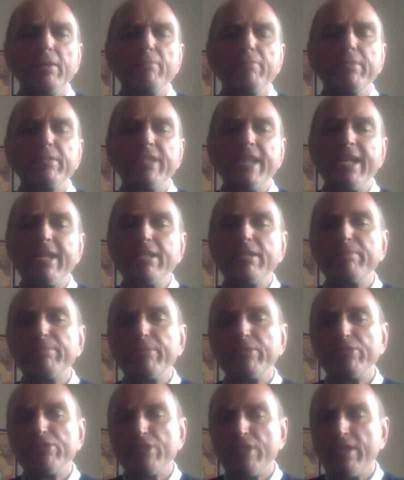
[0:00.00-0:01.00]
Britannia
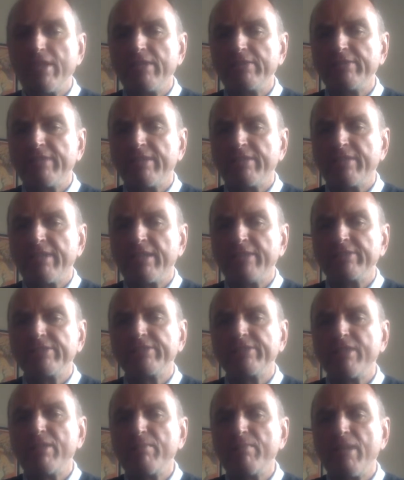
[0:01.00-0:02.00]
blue shirts undone
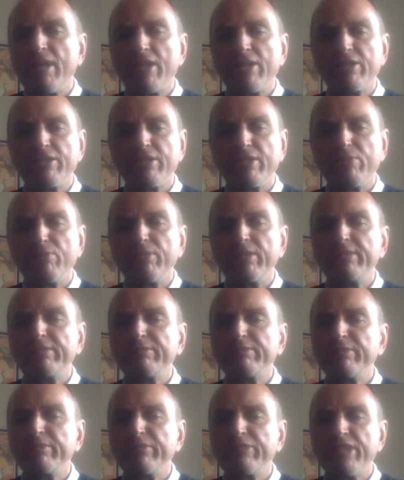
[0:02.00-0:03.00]
so much that
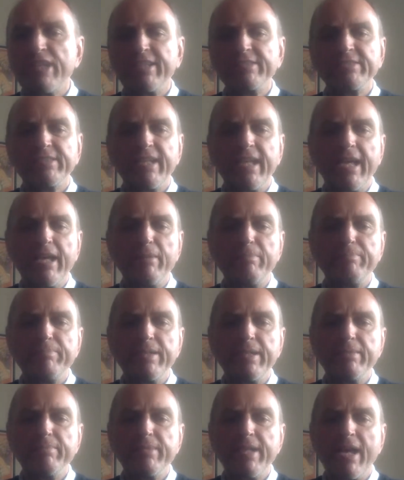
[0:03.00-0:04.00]
wisps of chest hair
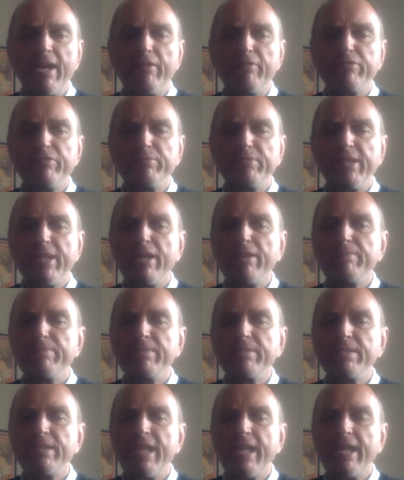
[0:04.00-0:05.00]
peeped out from the
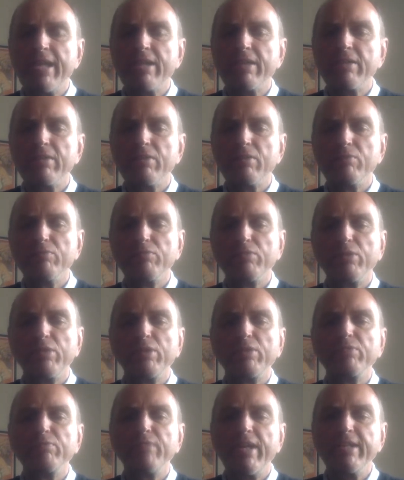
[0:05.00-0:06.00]
open neck.
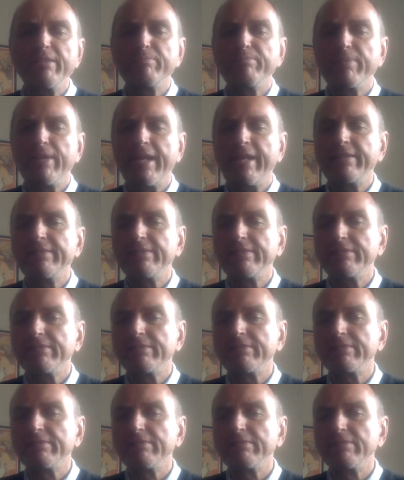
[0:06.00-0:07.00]
Royal red
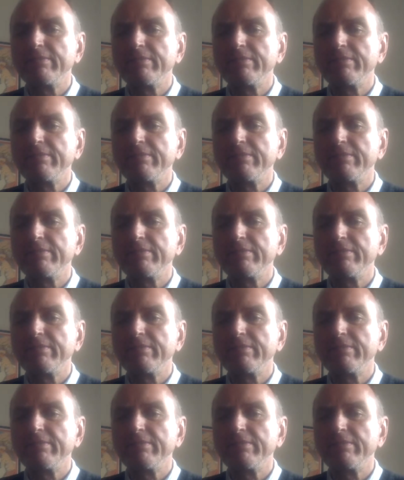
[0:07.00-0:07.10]
braces,